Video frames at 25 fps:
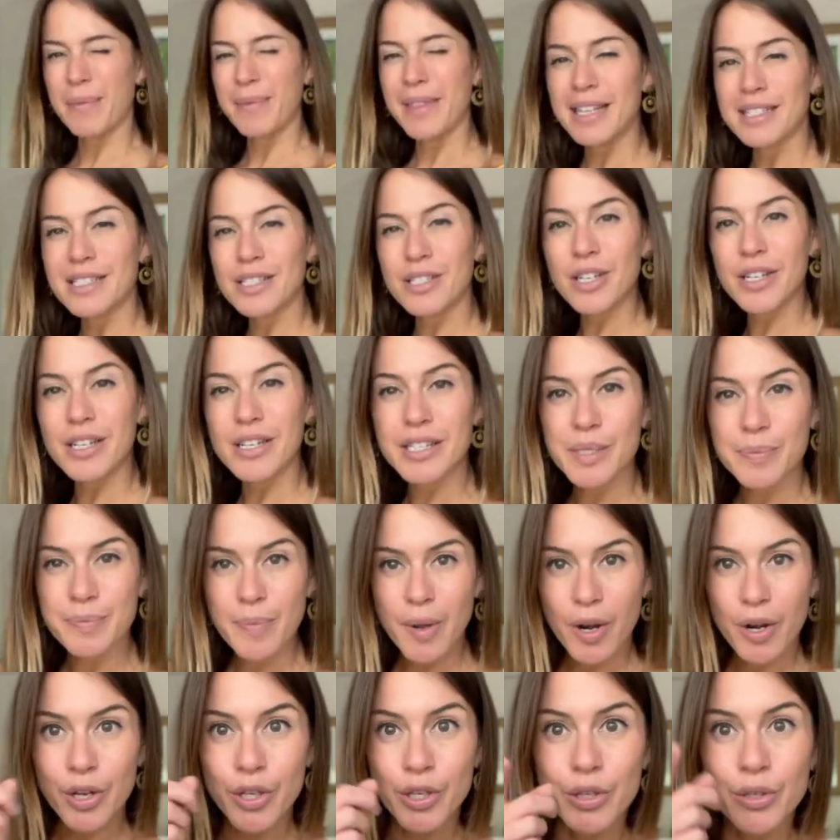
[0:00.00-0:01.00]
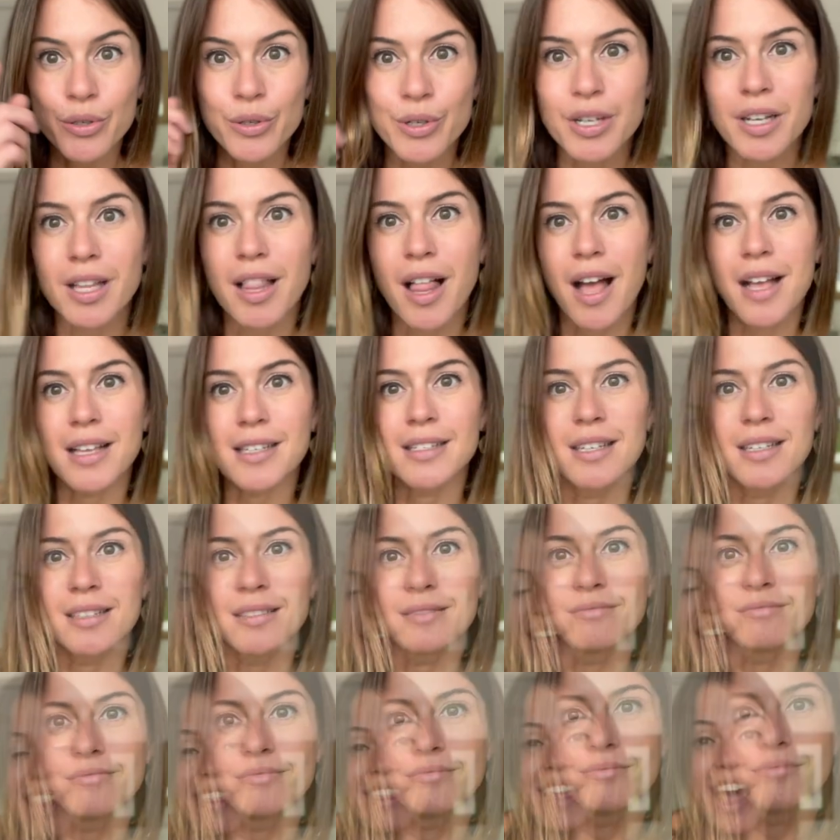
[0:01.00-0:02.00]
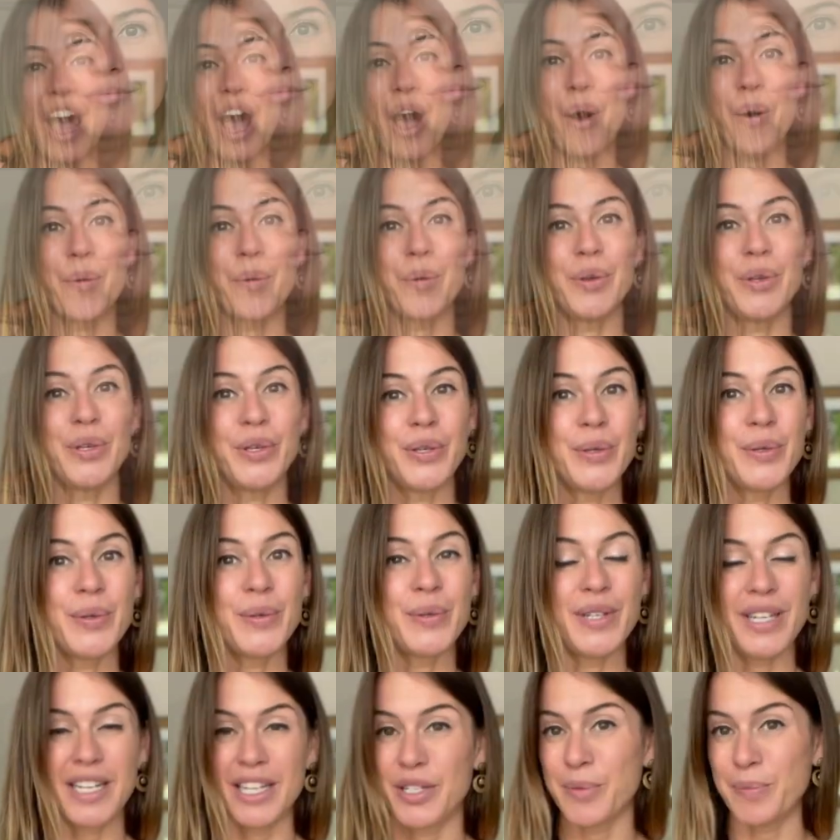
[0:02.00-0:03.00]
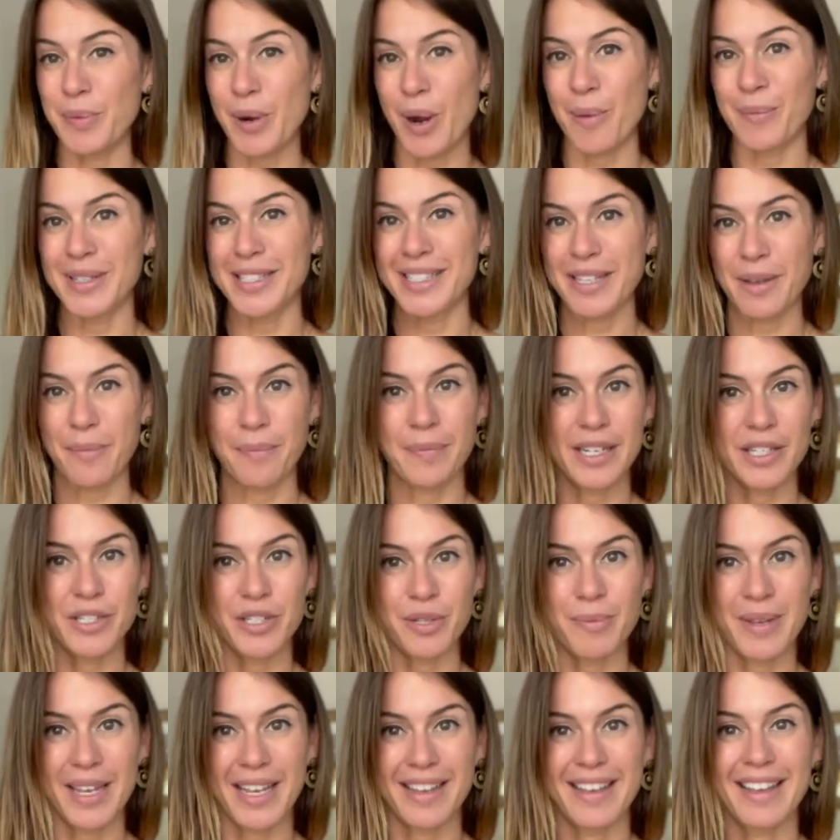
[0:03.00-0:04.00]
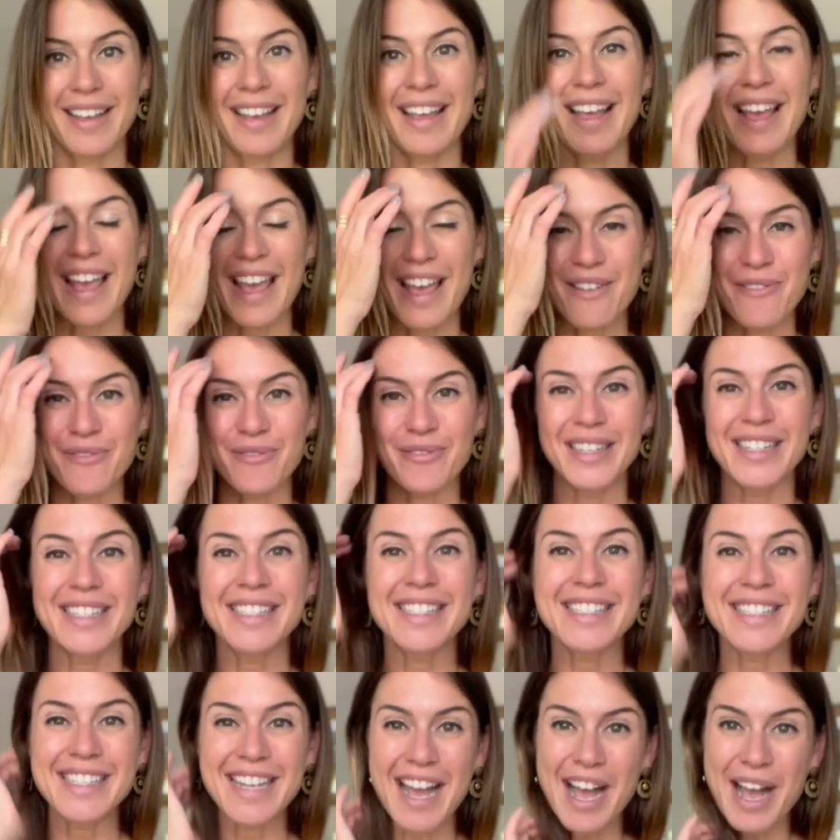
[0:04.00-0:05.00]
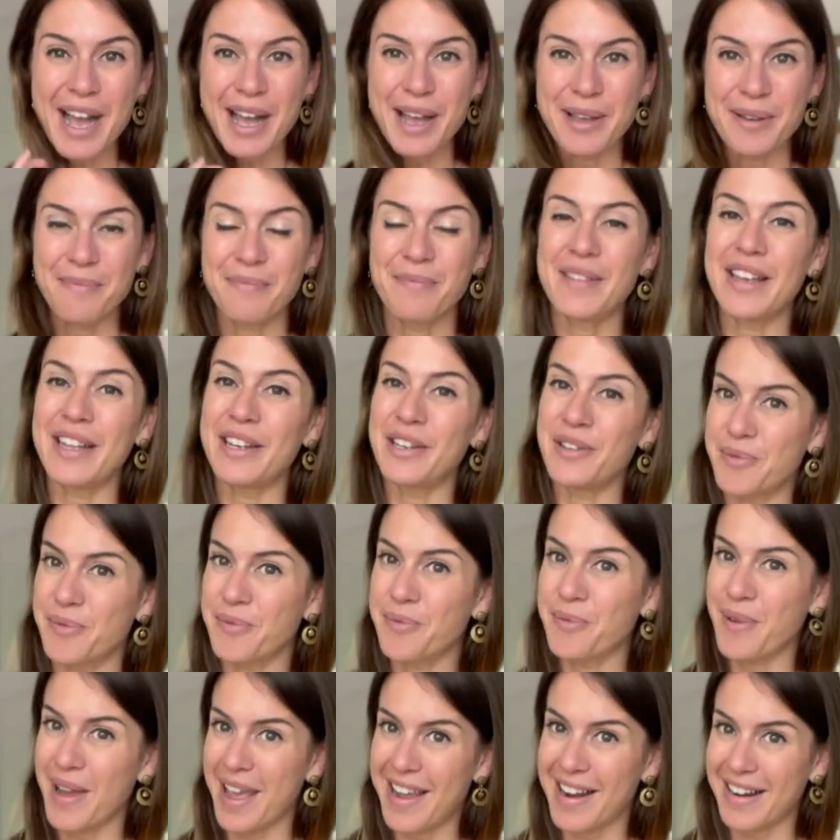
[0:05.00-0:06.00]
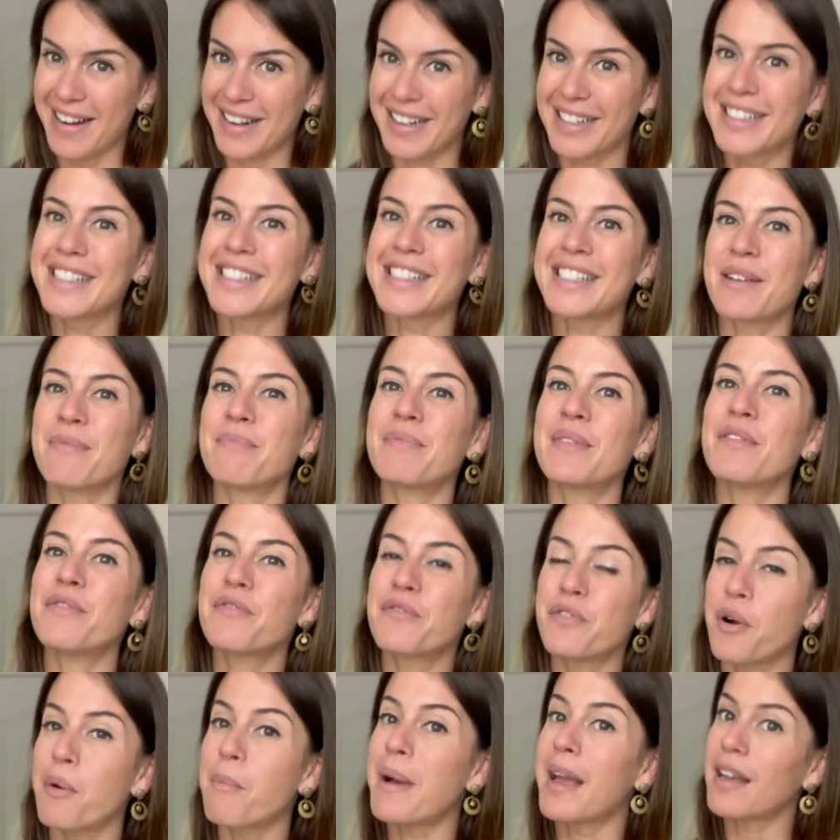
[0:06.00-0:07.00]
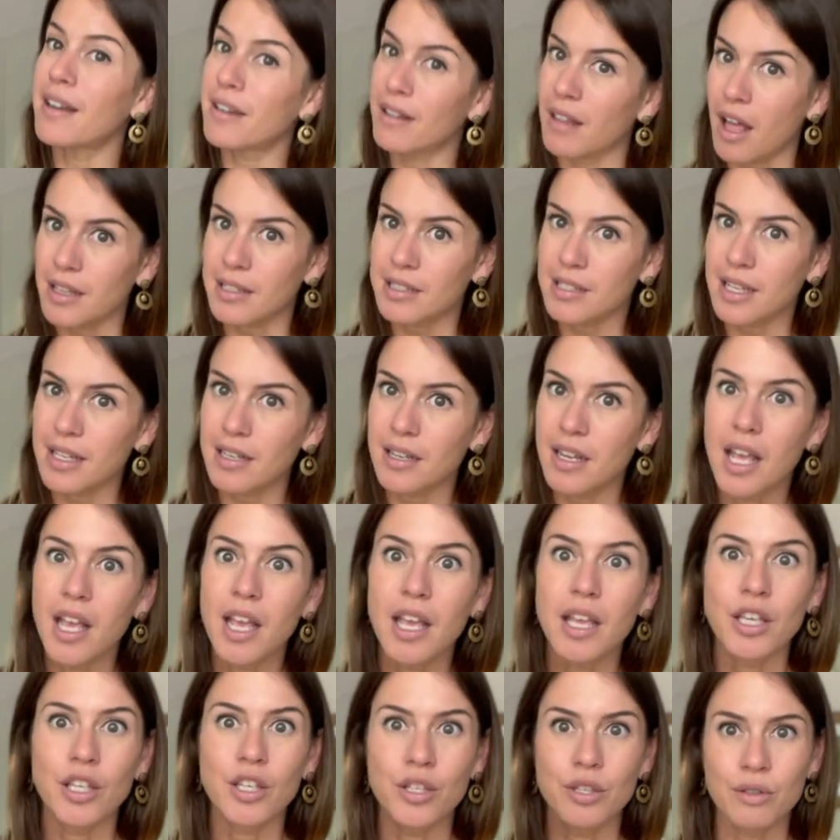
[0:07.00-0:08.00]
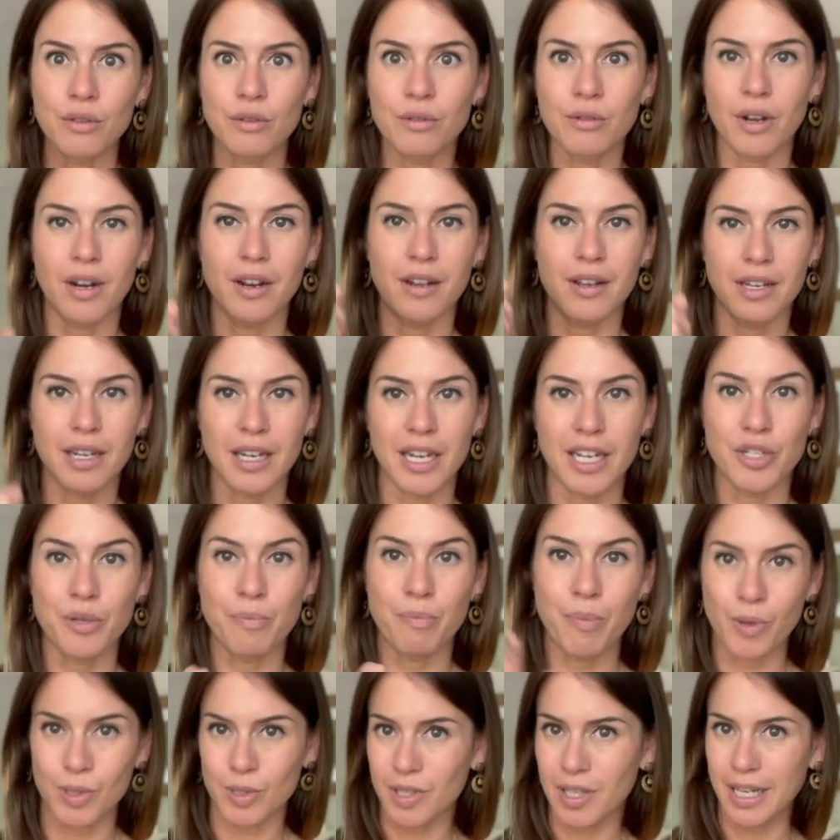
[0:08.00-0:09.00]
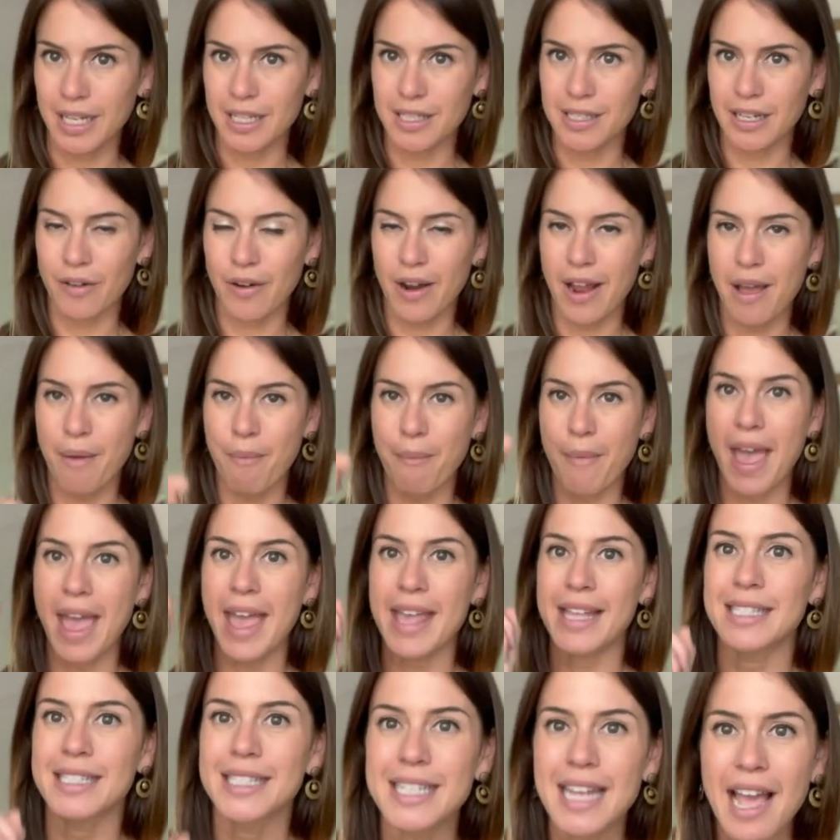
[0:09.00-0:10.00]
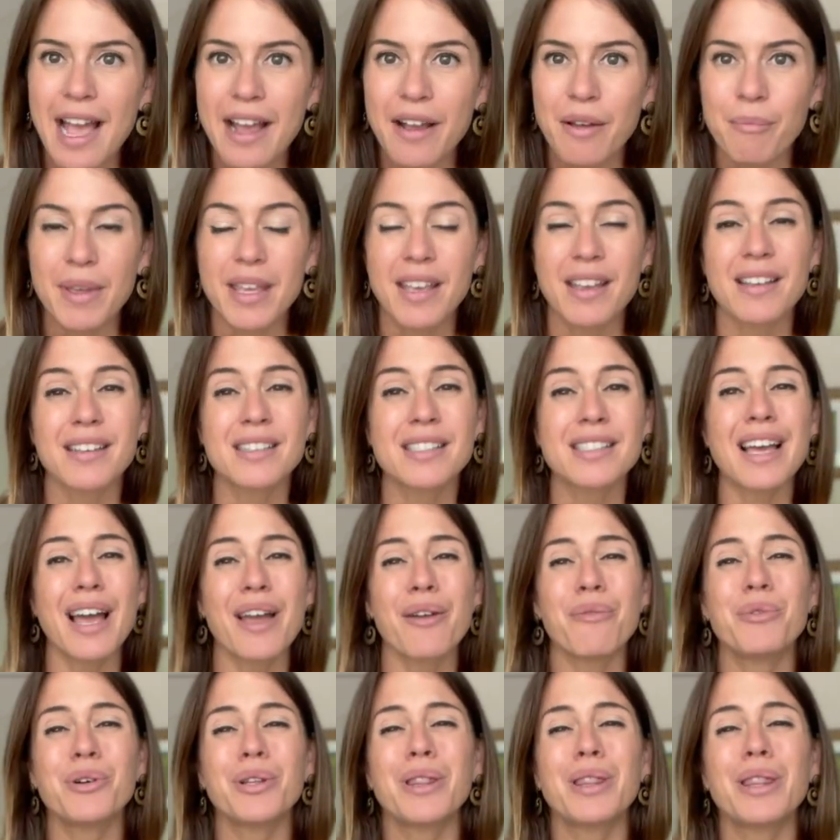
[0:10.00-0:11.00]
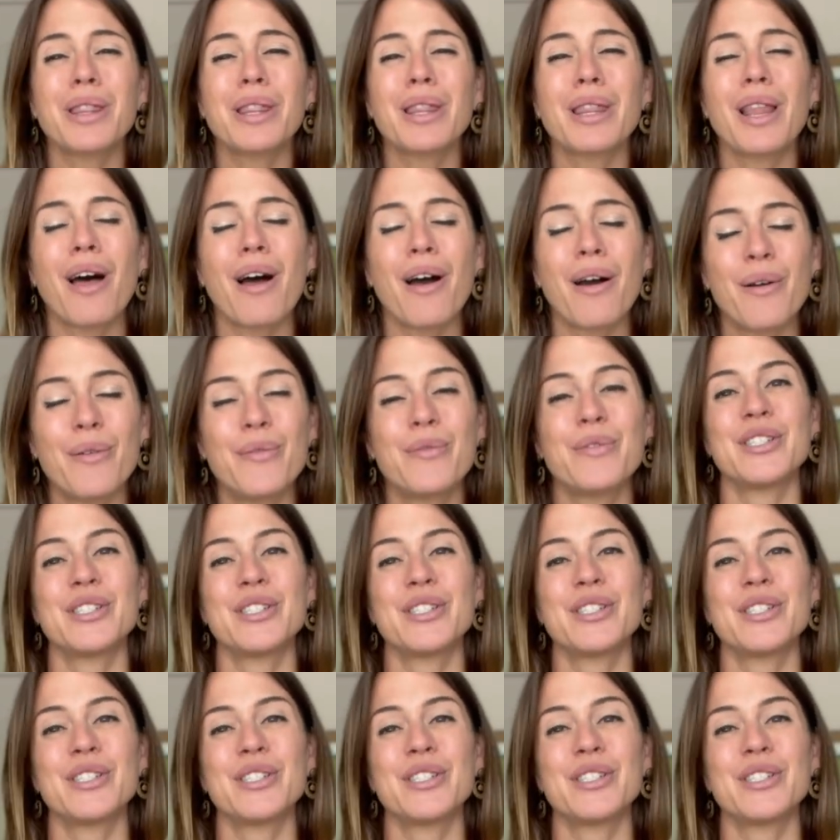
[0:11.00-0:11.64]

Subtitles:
that's gonna inspire your closet. Now, you need to promise something to me. Every time that you wear something from my closet, you are gonna need to post on Instagram and tag me, because I would love